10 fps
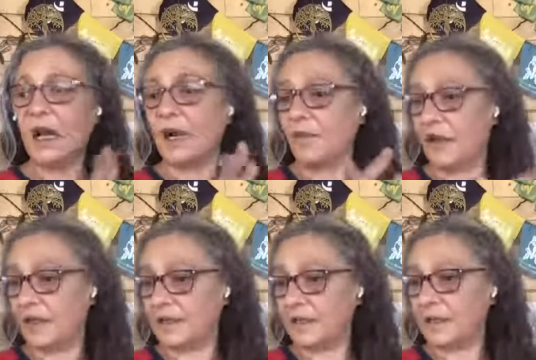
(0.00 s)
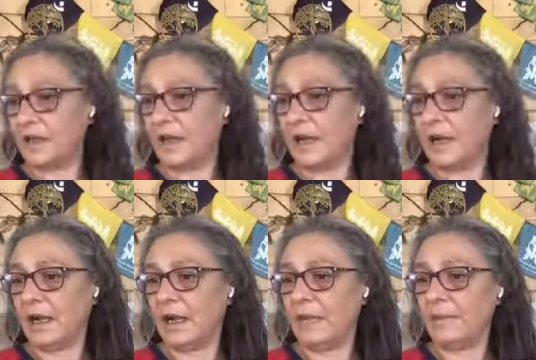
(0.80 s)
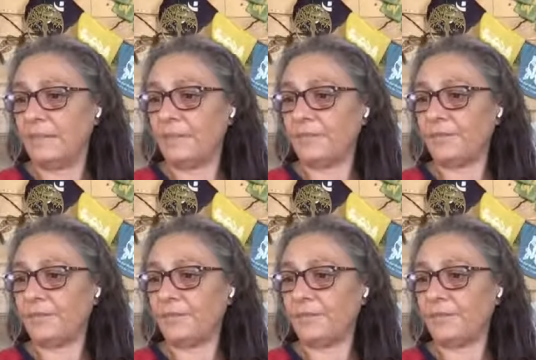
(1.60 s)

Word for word: I've had um,